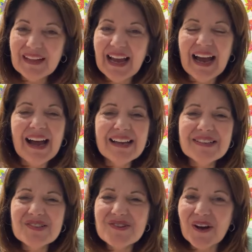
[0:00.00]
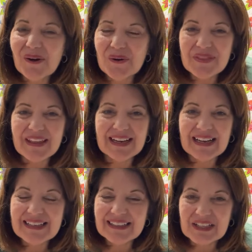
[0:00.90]
I know that I
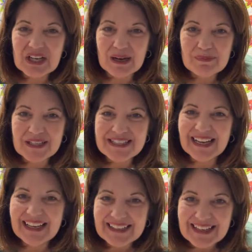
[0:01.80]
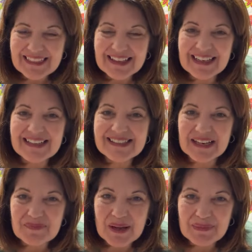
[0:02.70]
can accomplish anything I set
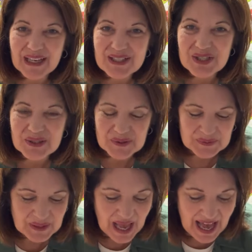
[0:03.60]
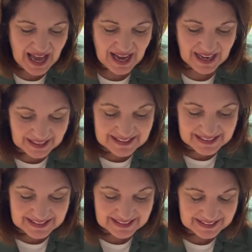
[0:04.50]
my mind to. I
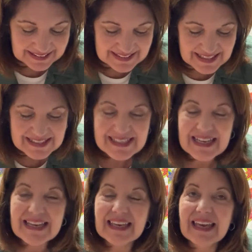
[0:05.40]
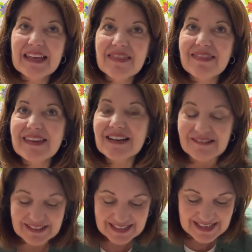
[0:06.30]
can take a
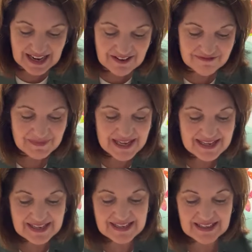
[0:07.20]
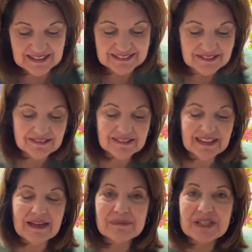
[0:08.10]
theory of making a little
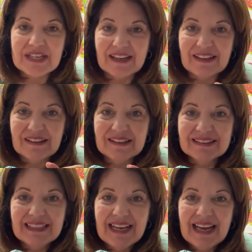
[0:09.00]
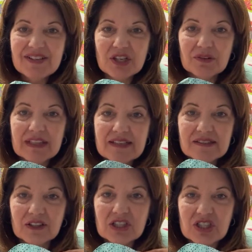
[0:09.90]
clamshell. And don't these
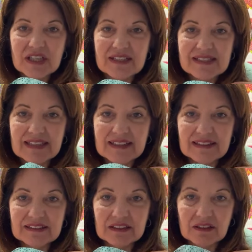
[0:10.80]
look just like the little